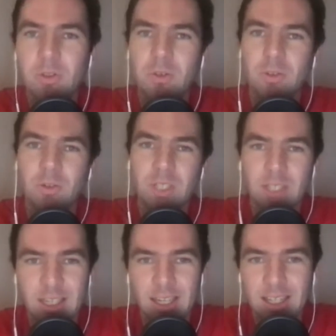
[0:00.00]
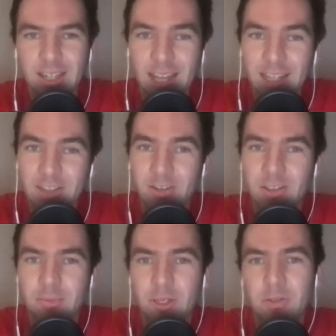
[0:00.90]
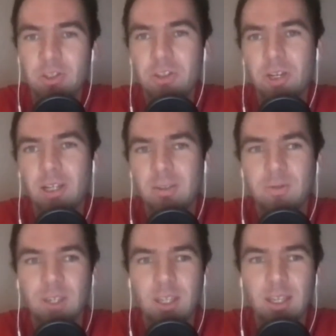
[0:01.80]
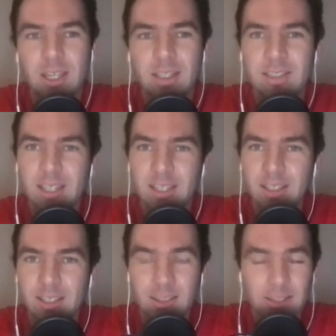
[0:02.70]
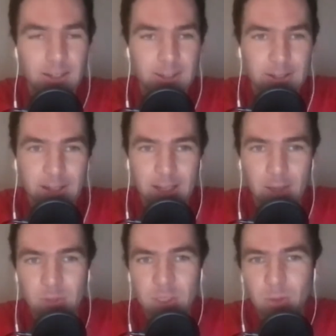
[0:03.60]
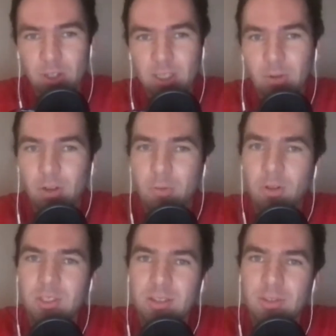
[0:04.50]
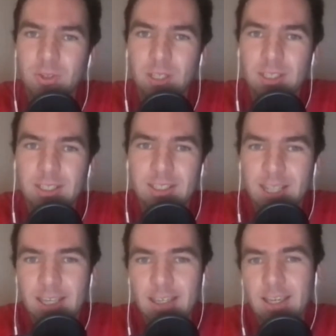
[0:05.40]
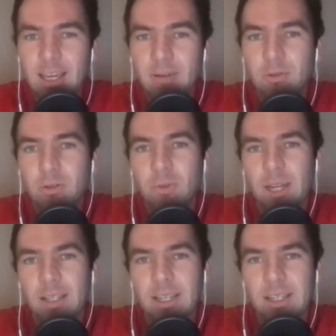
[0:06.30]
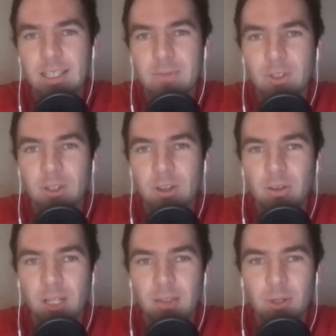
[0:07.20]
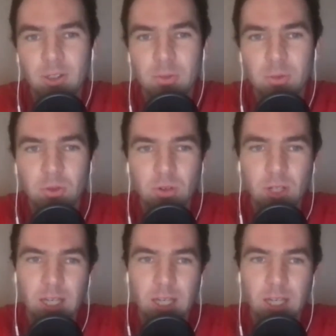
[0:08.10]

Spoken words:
of course in an agonising penalty shootout defeat against Italy. Despite that, there were a lot of positives for England to take. We'll talk about that in this video and much more.